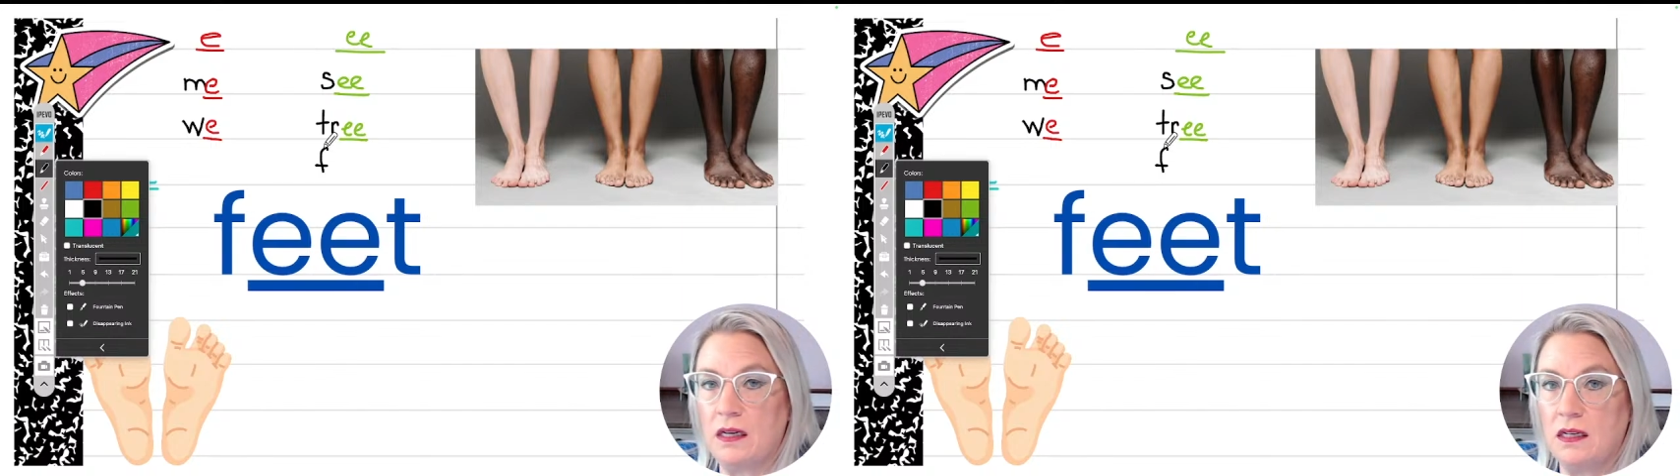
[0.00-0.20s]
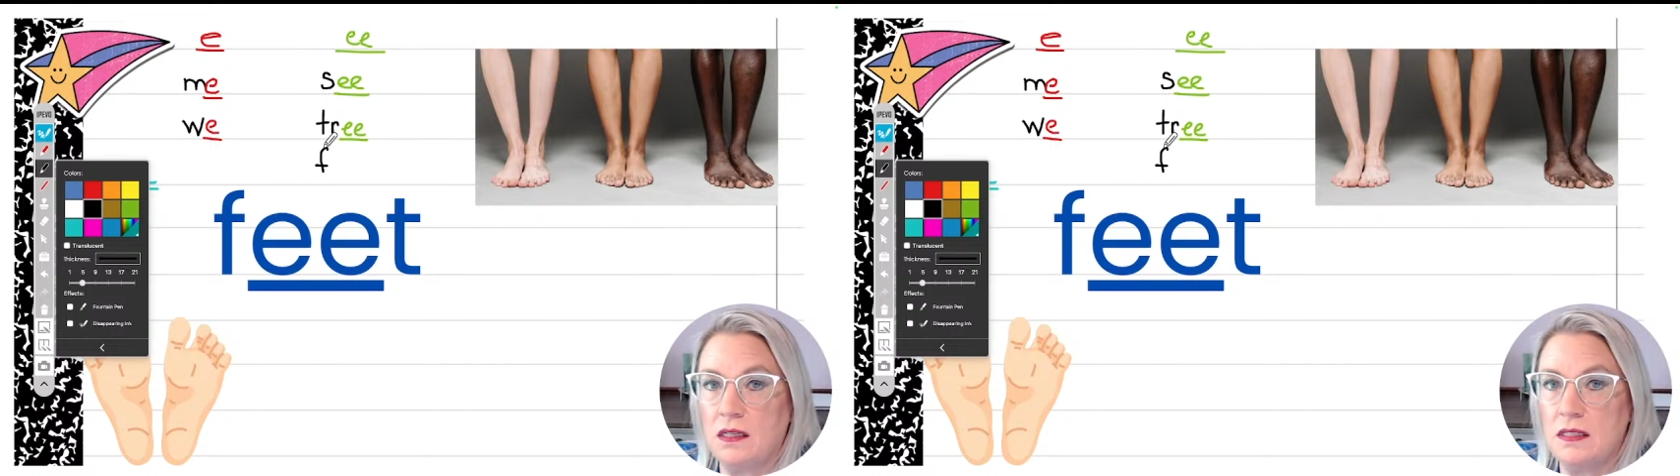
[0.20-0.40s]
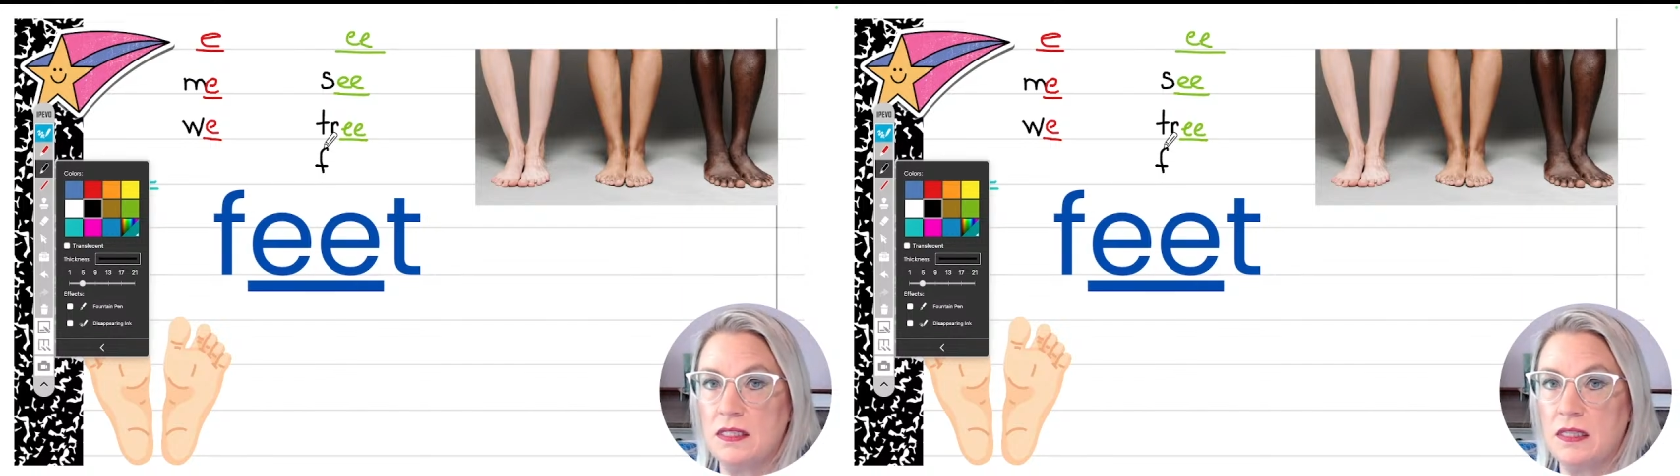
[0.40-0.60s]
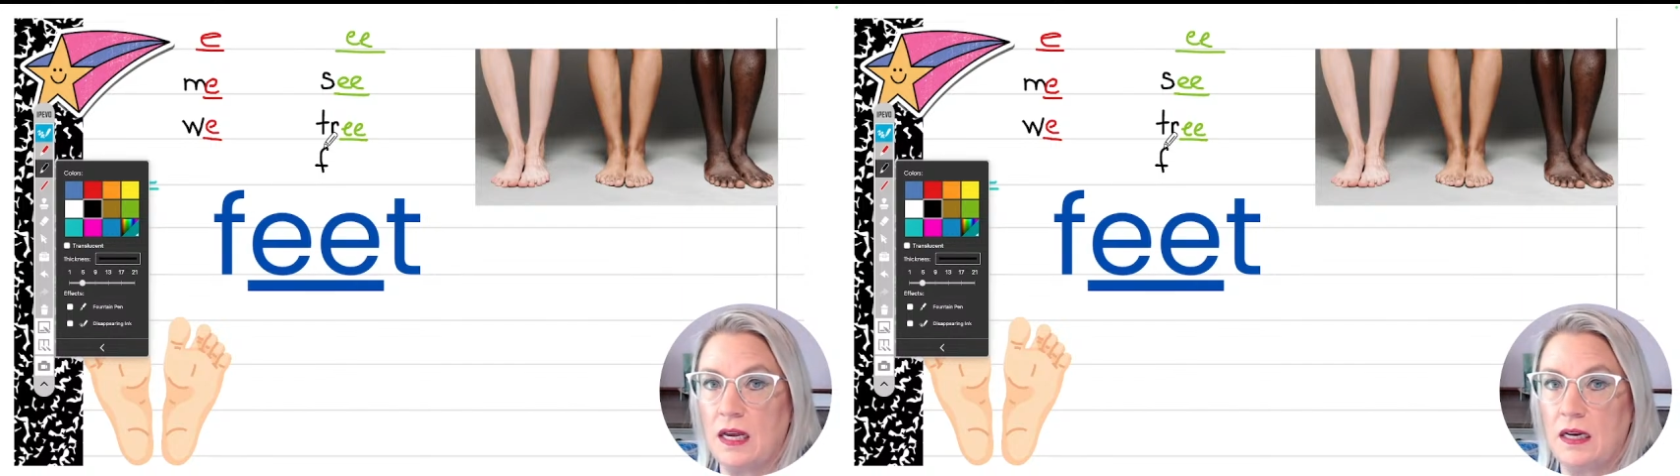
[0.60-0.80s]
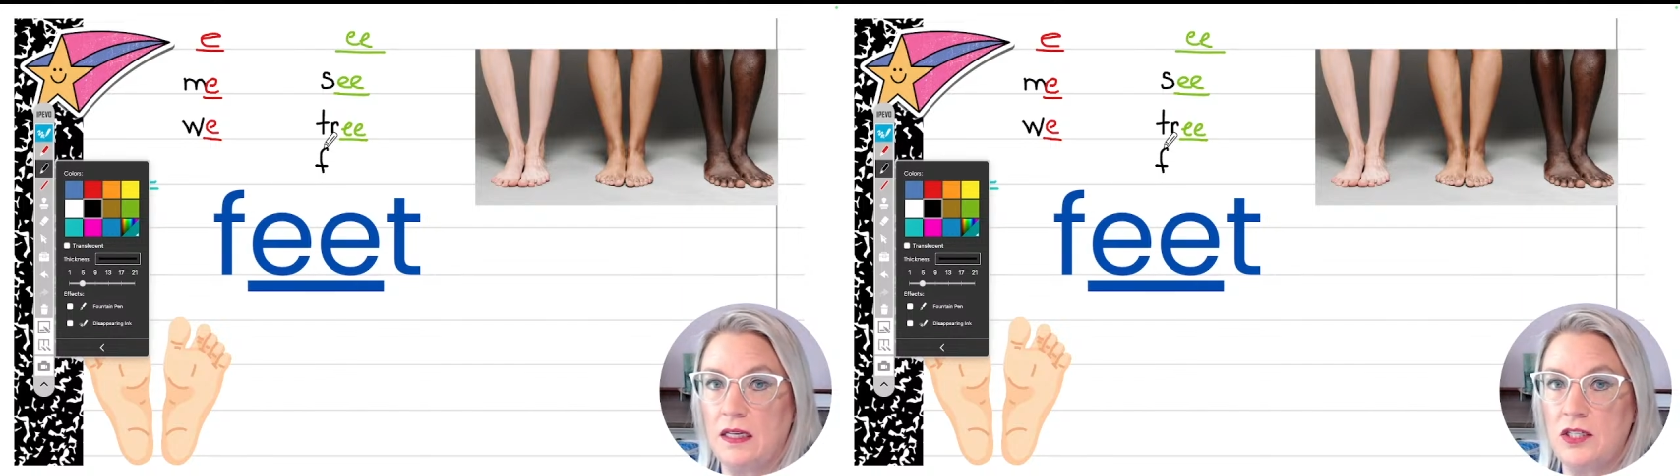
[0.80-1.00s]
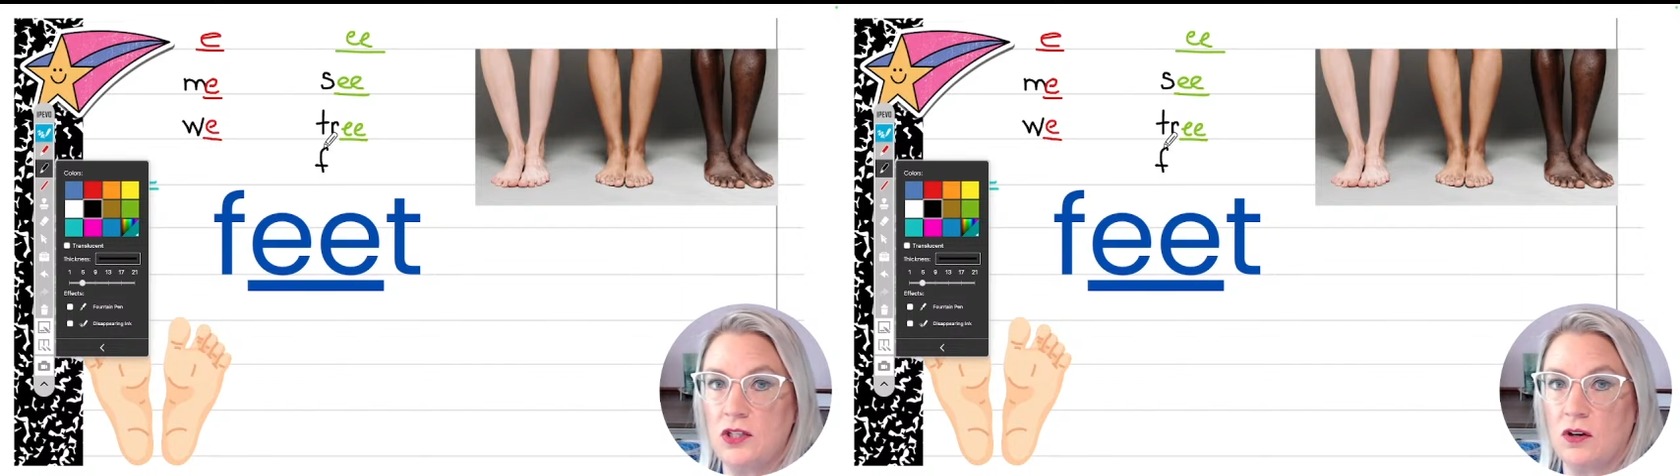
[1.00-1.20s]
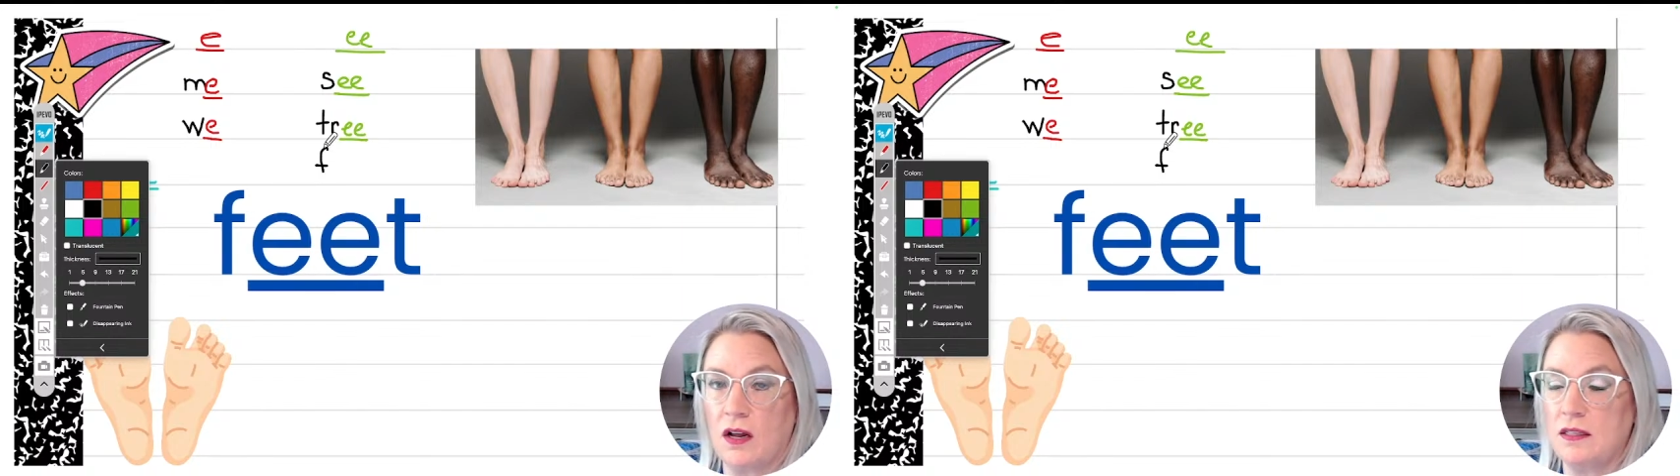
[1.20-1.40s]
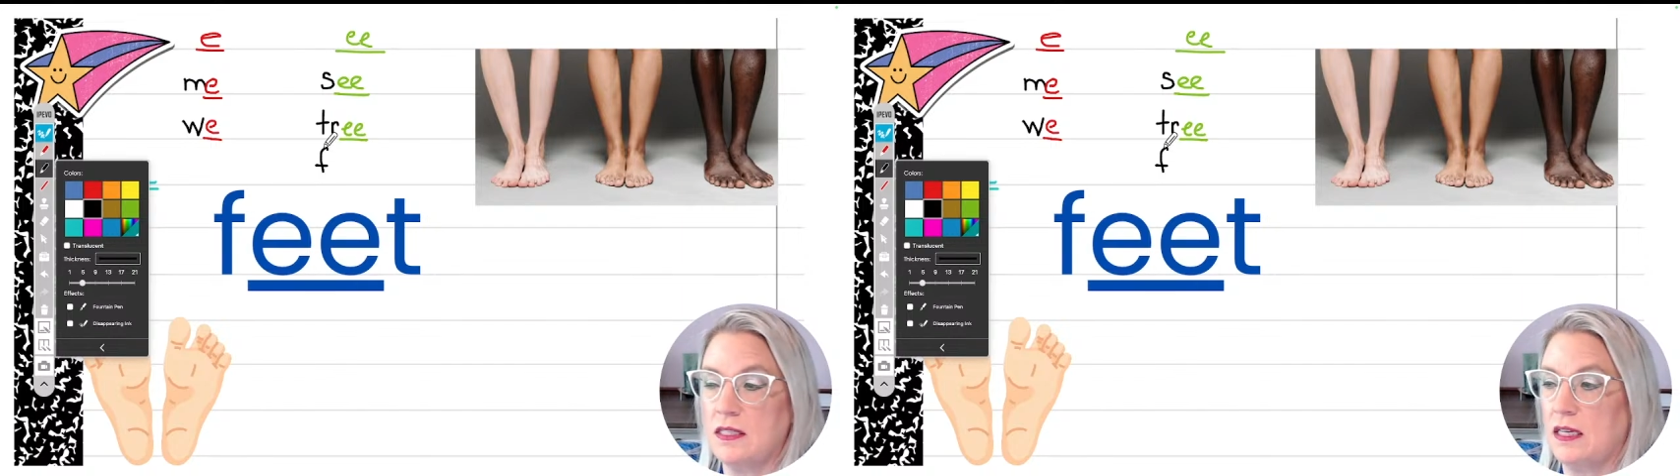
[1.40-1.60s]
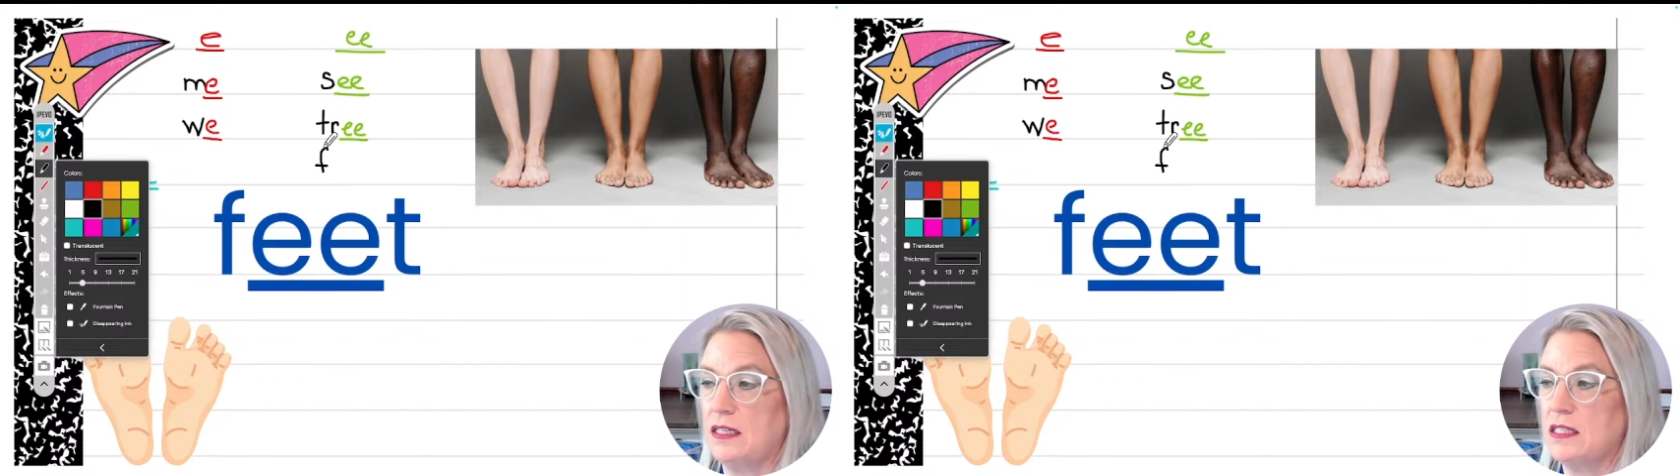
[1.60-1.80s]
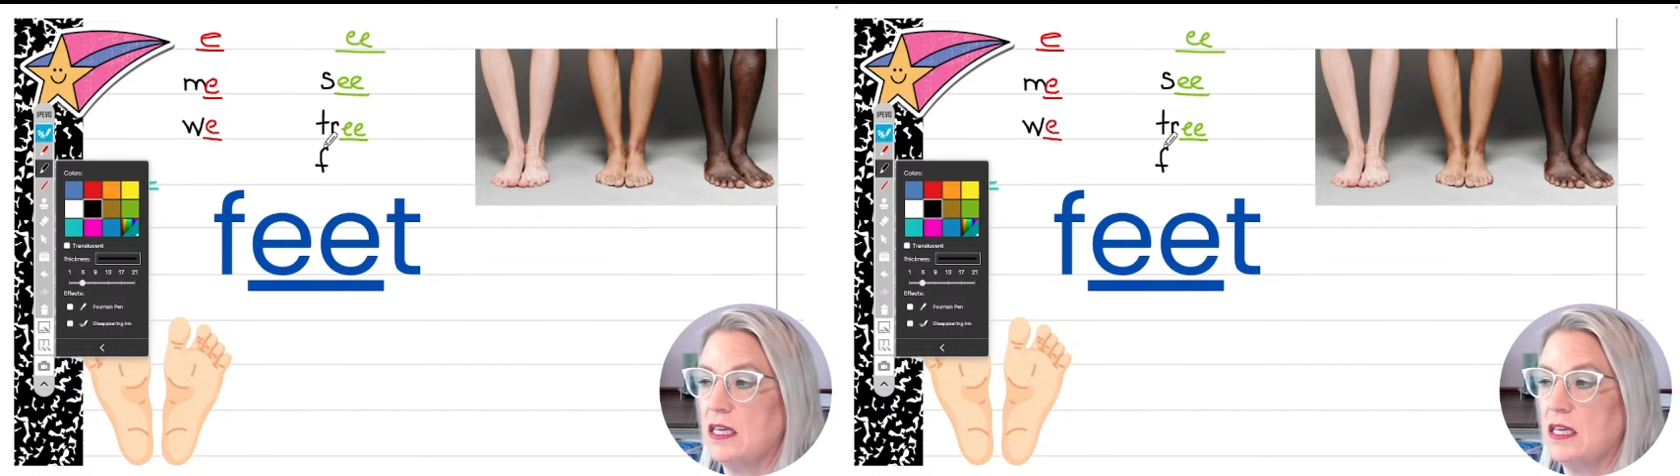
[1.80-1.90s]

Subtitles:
slide into your consonants.